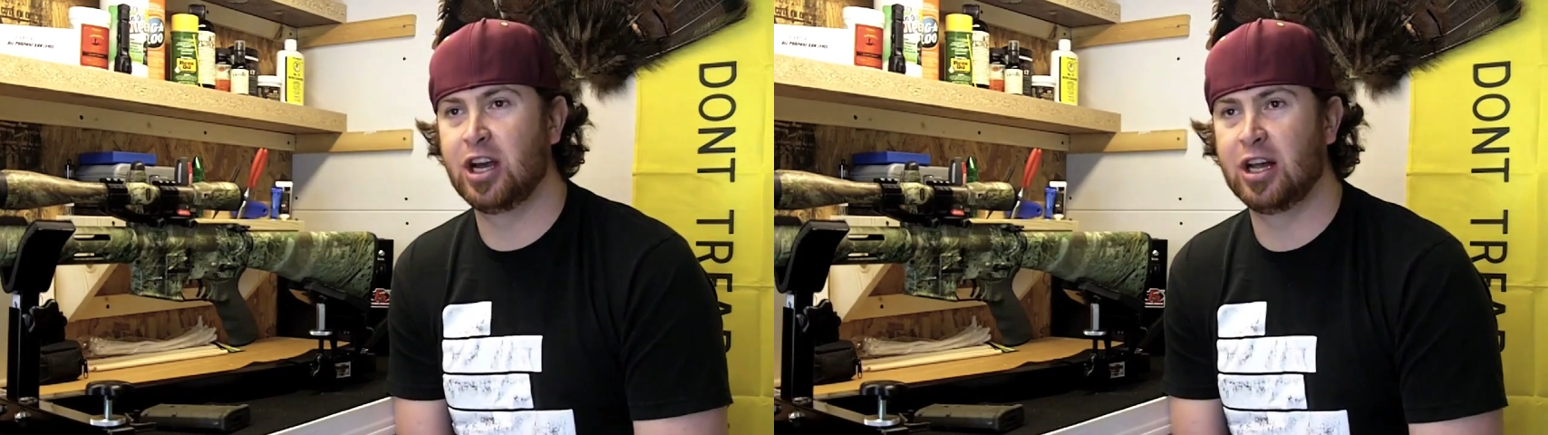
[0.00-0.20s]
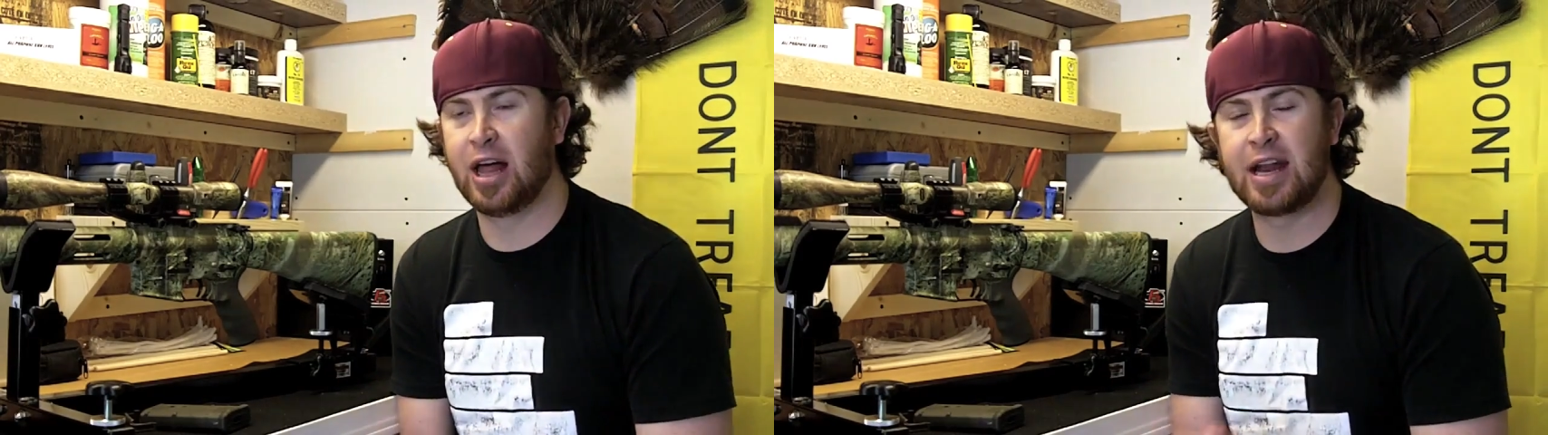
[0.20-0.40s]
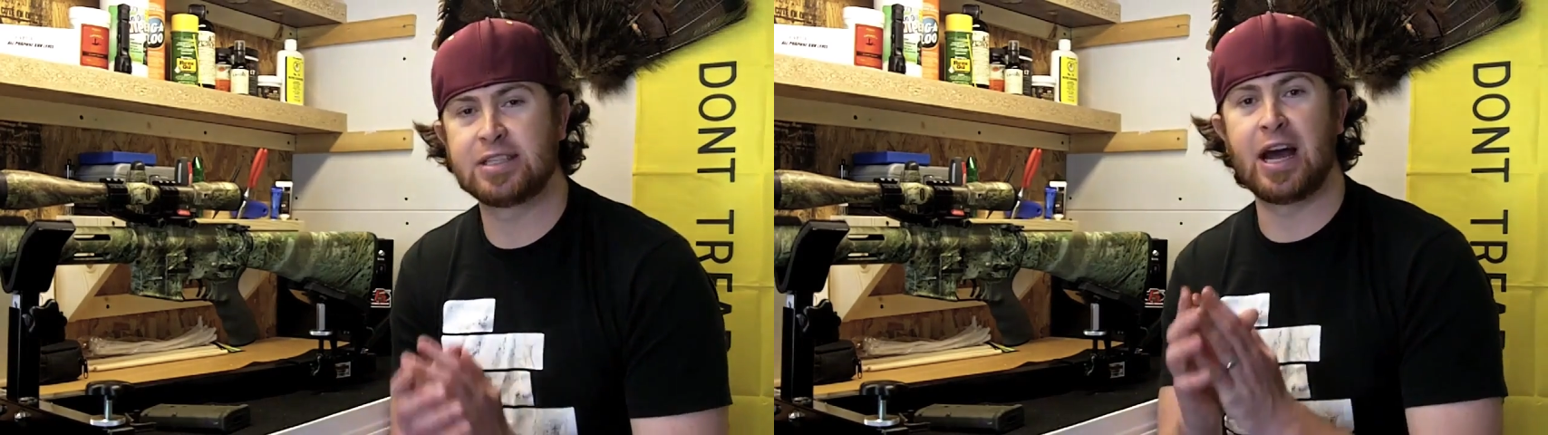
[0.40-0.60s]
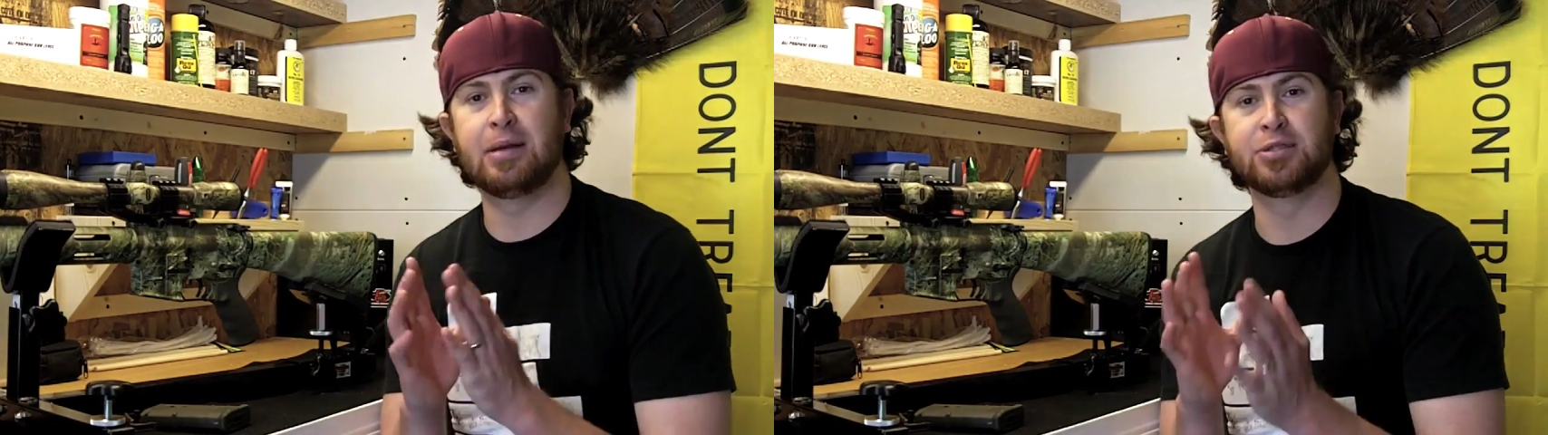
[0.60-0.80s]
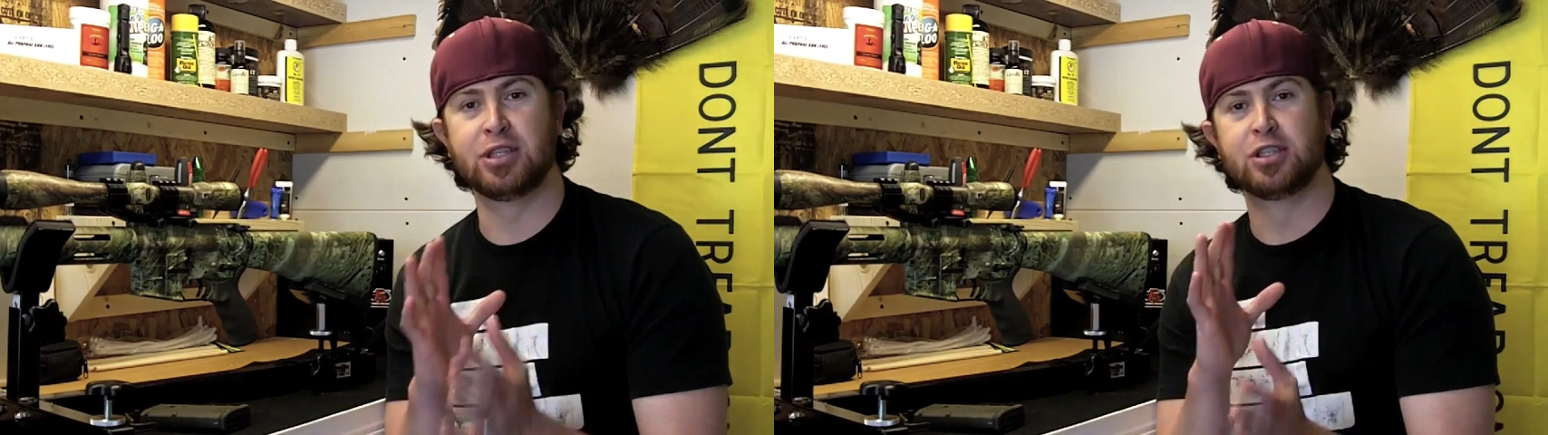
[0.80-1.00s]
a lot of
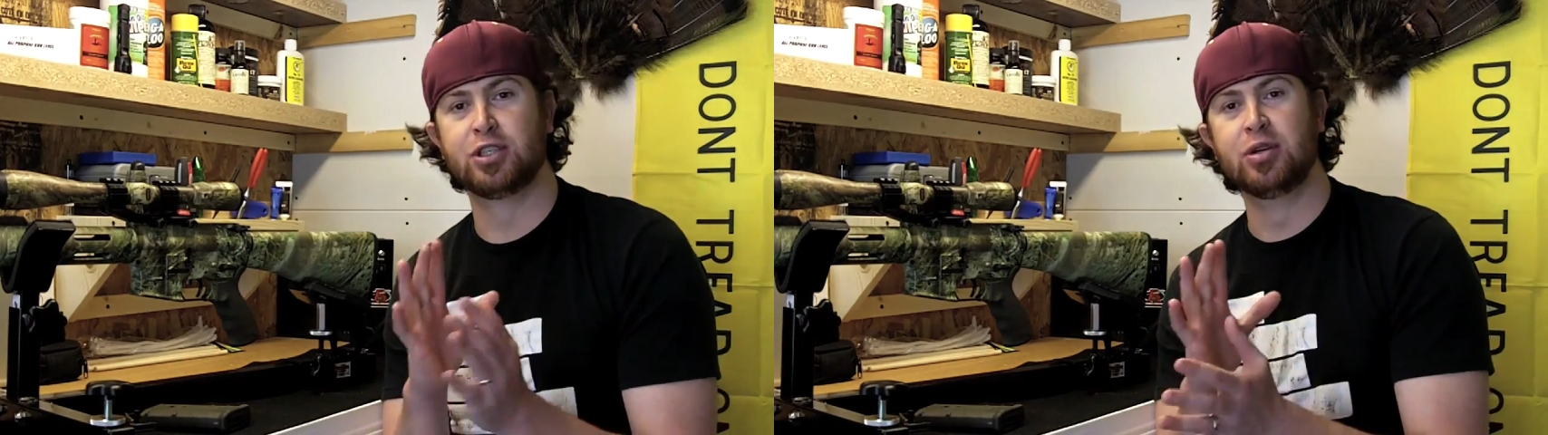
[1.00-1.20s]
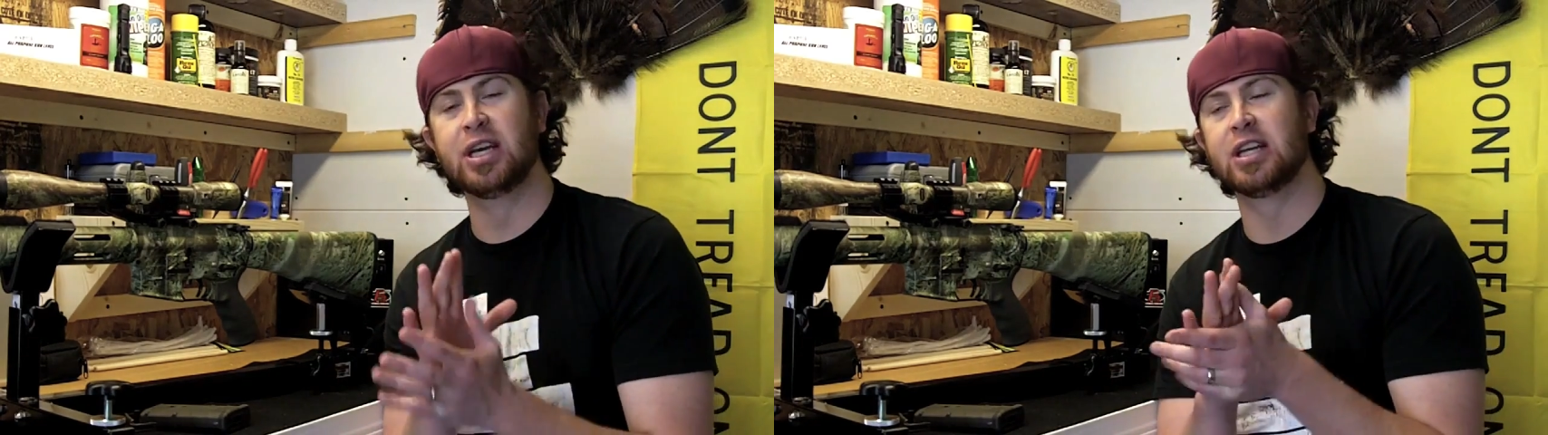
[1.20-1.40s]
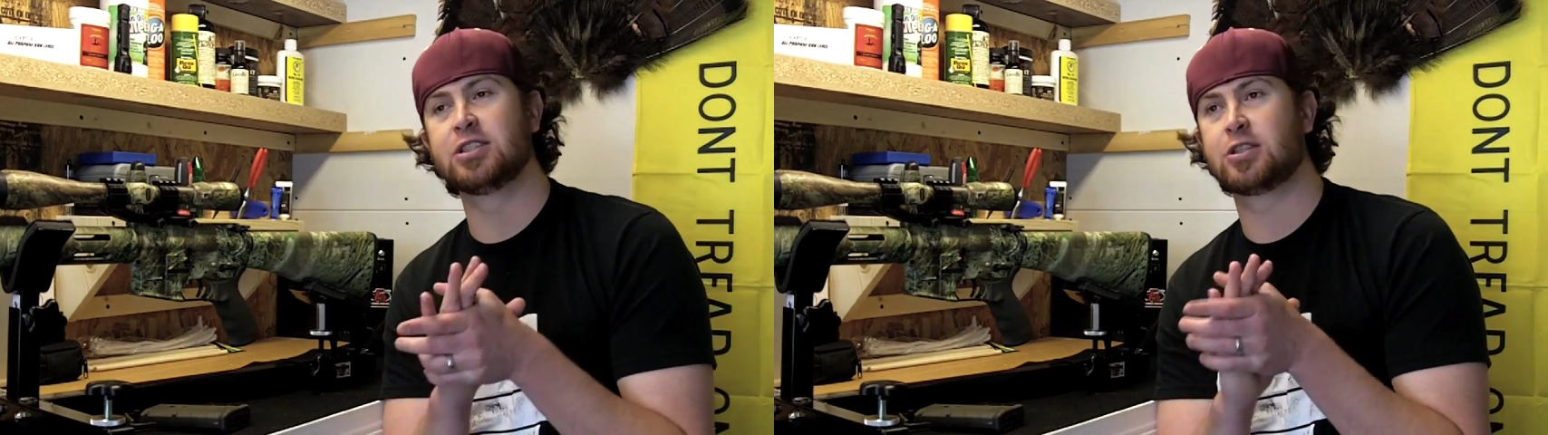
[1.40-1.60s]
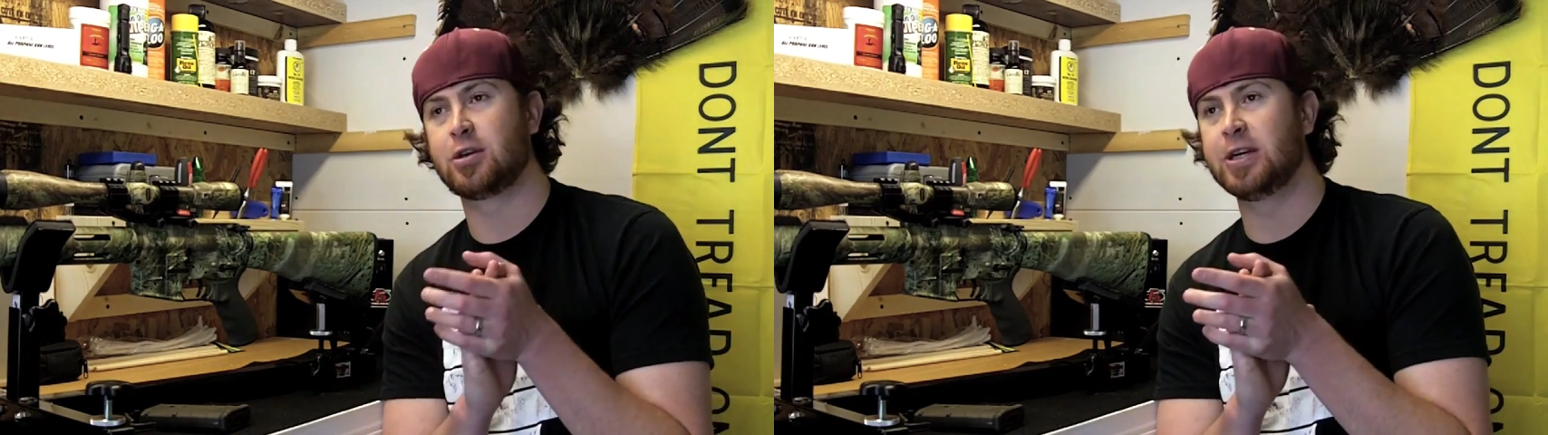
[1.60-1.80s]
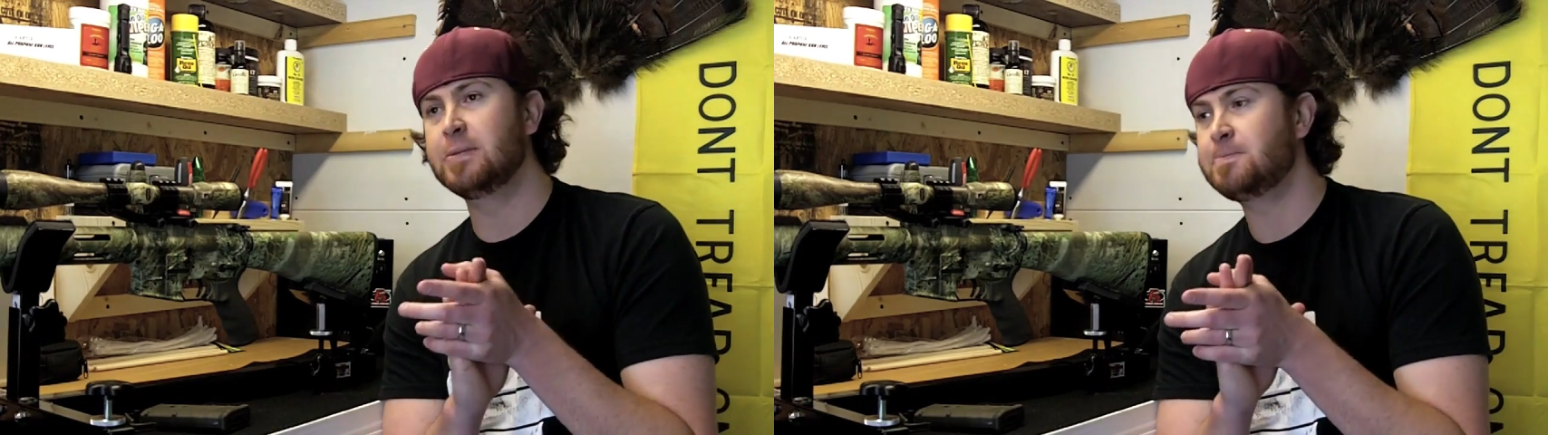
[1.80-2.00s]
times in the shooting
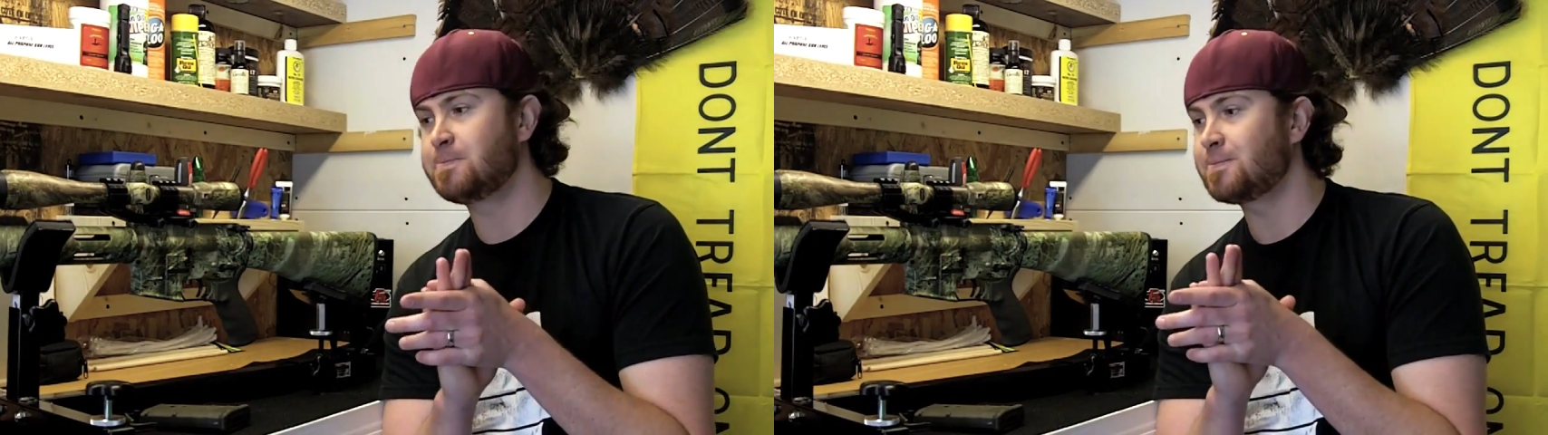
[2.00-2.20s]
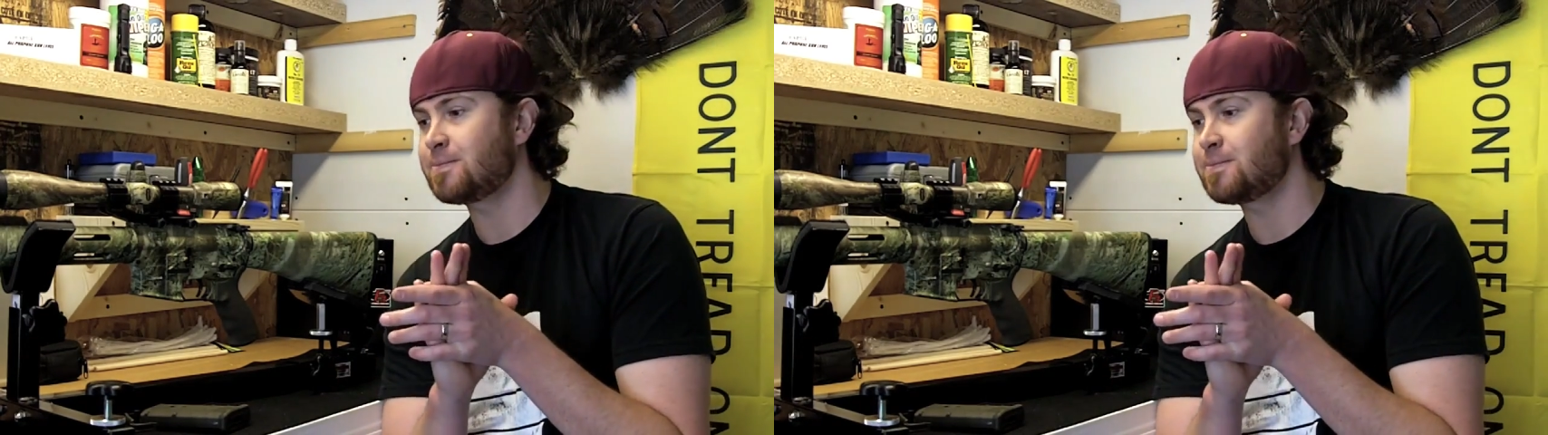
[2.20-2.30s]
industry,